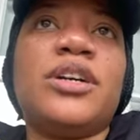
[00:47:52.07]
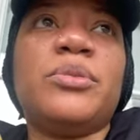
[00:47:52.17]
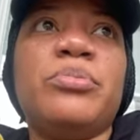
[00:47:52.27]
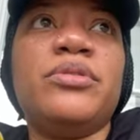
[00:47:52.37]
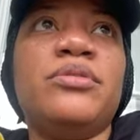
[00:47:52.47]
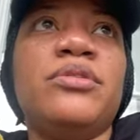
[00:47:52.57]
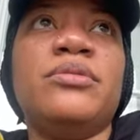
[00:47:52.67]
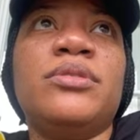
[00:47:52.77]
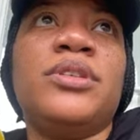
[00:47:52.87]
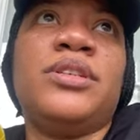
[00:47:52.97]
y'all the pool.
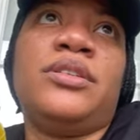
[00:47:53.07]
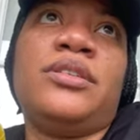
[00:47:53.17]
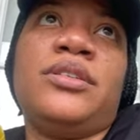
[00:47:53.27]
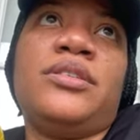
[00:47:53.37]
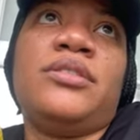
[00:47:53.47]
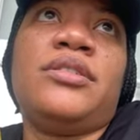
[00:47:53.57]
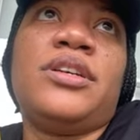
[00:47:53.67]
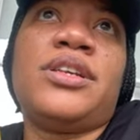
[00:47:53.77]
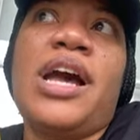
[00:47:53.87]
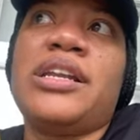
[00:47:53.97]

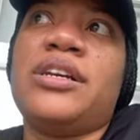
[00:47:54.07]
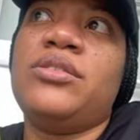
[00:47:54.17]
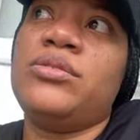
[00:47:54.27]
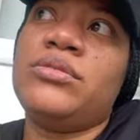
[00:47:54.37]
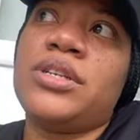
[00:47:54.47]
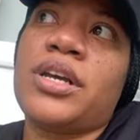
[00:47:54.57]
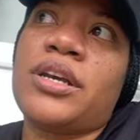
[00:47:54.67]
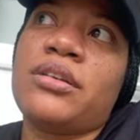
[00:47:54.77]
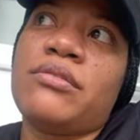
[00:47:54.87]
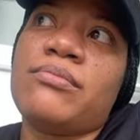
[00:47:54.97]
It's kind of cool
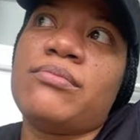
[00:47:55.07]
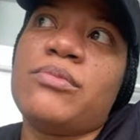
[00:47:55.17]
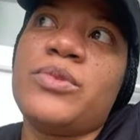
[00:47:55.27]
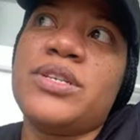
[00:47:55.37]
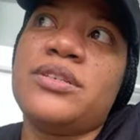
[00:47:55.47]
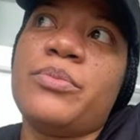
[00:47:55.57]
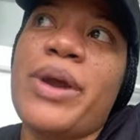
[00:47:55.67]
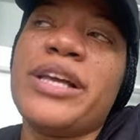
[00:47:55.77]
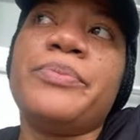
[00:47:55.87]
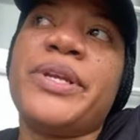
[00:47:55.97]
today. Which is
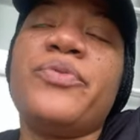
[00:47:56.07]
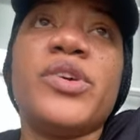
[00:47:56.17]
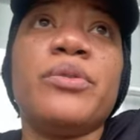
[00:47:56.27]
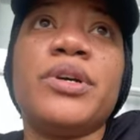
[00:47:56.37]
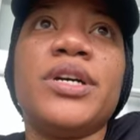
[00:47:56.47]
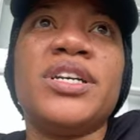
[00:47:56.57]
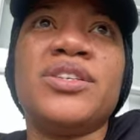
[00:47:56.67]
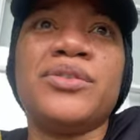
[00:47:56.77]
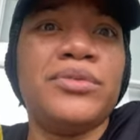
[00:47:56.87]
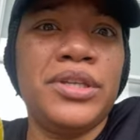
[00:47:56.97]
surprising, but it feels good
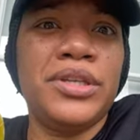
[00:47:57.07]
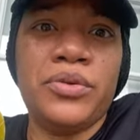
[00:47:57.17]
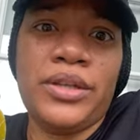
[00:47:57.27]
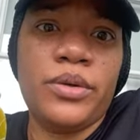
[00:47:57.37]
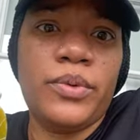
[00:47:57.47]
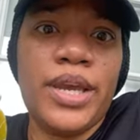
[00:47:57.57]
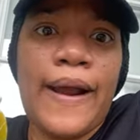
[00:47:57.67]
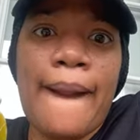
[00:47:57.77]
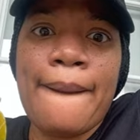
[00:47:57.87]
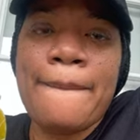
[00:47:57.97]
because usually throughout the week,
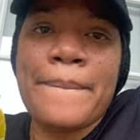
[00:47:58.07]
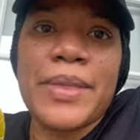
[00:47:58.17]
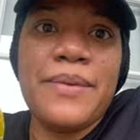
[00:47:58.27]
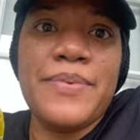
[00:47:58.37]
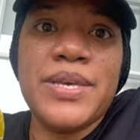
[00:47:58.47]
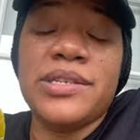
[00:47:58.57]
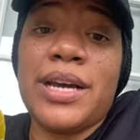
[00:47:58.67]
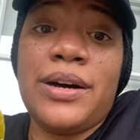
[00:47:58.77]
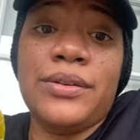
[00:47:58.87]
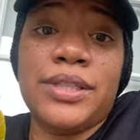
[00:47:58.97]
it be
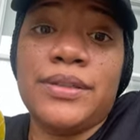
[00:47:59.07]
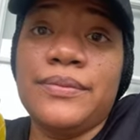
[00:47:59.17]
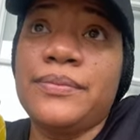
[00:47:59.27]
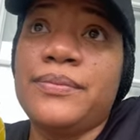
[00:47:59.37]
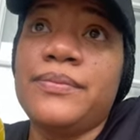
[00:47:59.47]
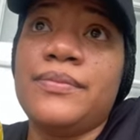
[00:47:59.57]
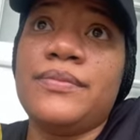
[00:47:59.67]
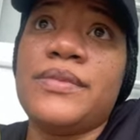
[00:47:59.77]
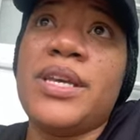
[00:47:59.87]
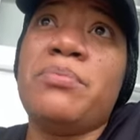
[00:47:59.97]
scalding.
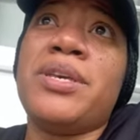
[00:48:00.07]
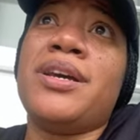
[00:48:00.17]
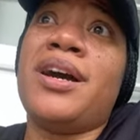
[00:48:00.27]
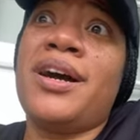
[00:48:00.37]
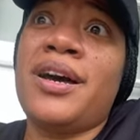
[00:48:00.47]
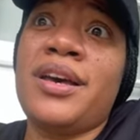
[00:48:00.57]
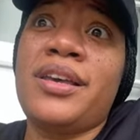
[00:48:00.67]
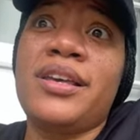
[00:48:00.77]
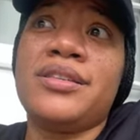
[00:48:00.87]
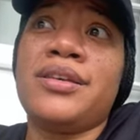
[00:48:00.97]
It be
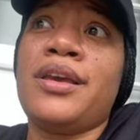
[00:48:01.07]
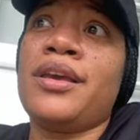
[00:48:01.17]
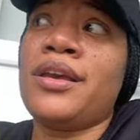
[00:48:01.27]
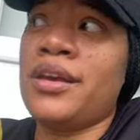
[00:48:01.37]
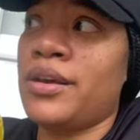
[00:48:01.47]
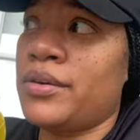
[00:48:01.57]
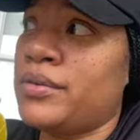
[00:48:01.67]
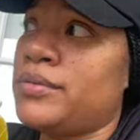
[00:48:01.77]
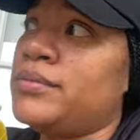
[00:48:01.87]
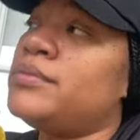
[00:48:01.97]
hot as a hell.